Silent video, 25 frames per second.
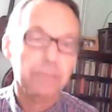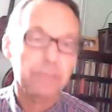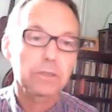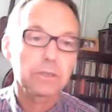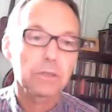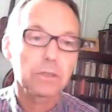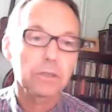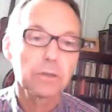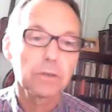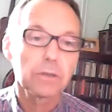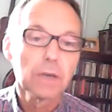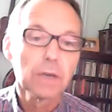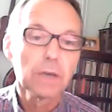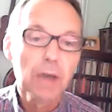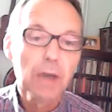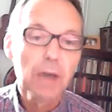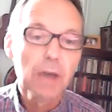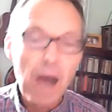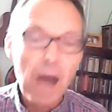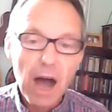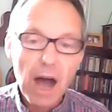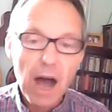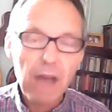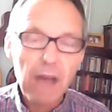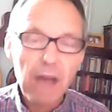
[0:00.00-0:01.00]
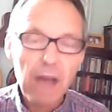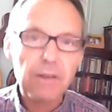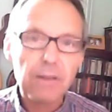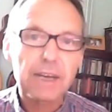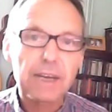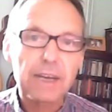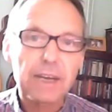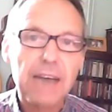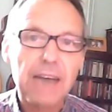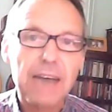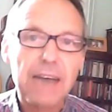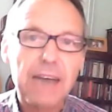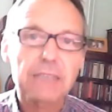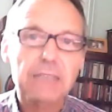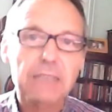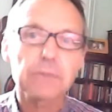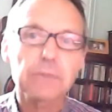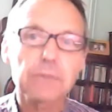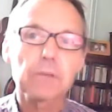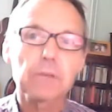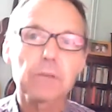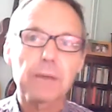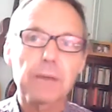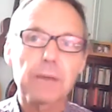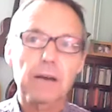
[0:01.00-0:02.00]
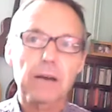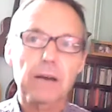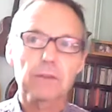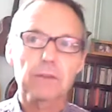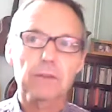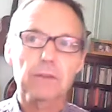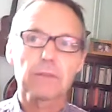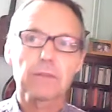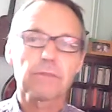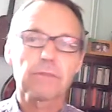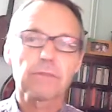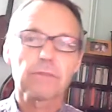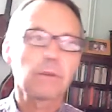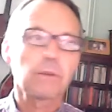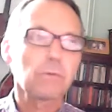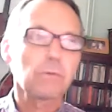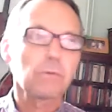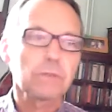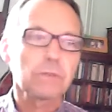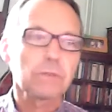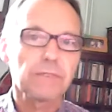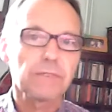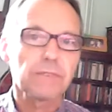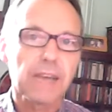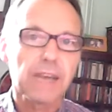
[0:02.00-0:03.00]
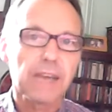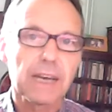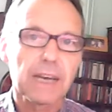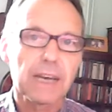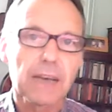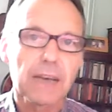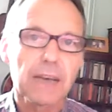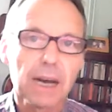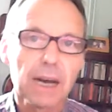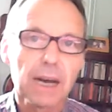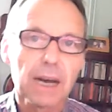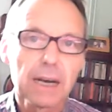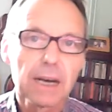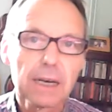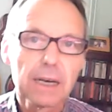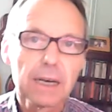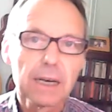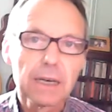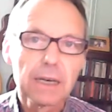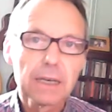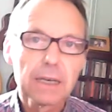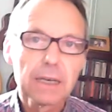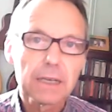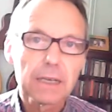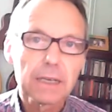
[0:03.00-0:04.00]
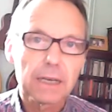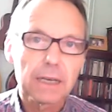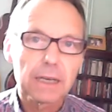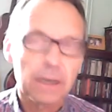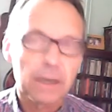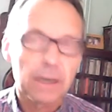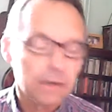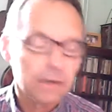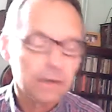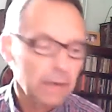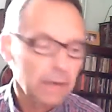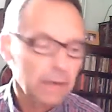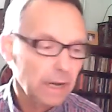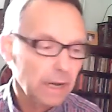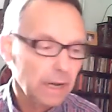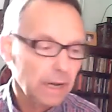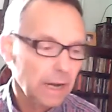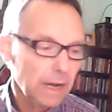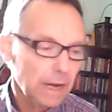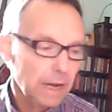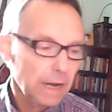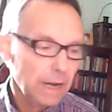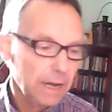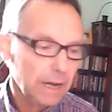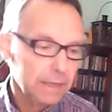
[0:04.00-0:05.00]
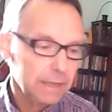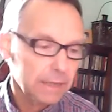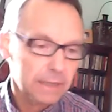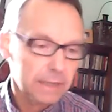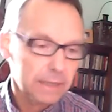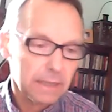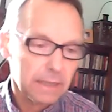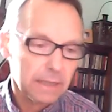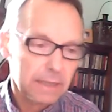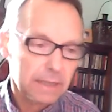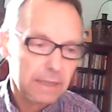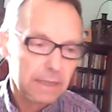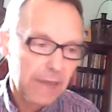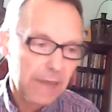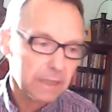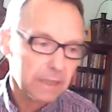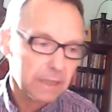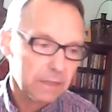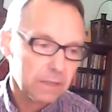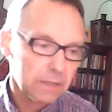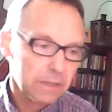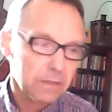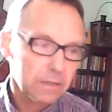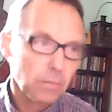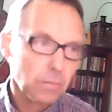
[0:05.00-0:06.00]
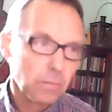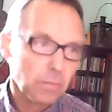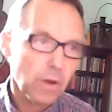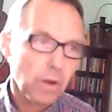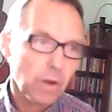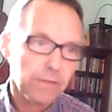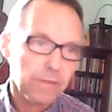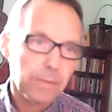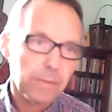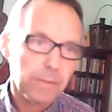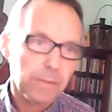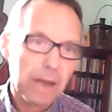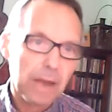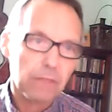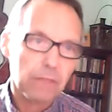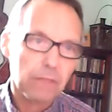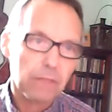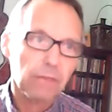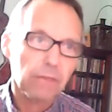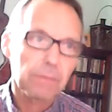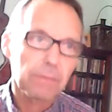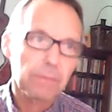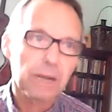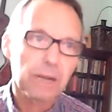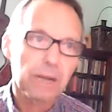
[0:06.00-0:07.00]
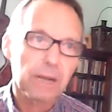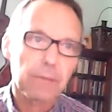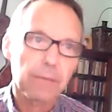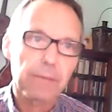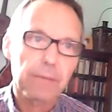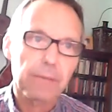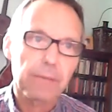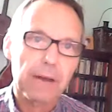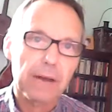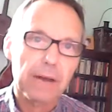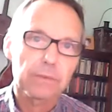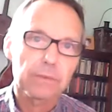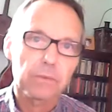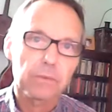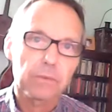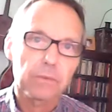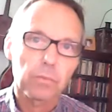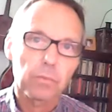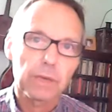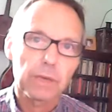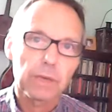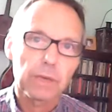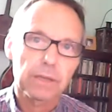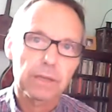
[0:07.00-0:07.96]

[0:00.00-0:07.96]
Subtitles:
to, I reckon it adds up to about a good 3/4 of an acre, and that's worth about £3 million with the